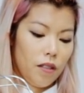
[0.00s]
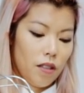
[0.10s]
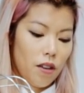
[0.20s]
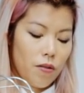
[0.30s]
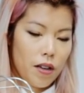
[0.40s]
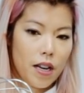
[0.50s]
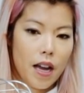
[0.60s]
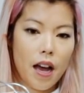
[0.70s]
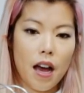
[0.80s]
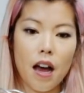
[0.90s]
So we're gonna
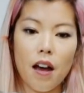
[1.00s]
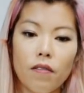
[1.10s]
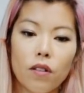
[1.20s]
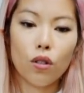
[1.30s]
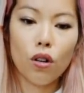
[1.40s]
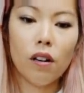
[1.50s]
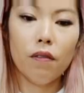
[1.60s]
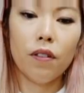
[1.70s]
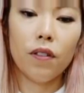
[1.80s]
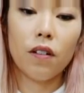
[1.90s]
have
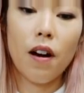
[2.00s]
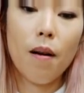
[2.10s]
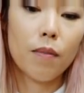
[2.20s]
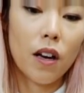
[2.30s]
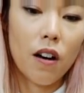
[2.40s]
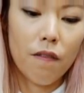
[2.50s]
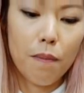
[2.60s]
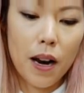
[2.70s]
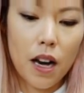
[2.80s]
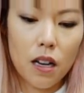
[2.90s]
250 grams of
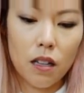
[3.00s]
butter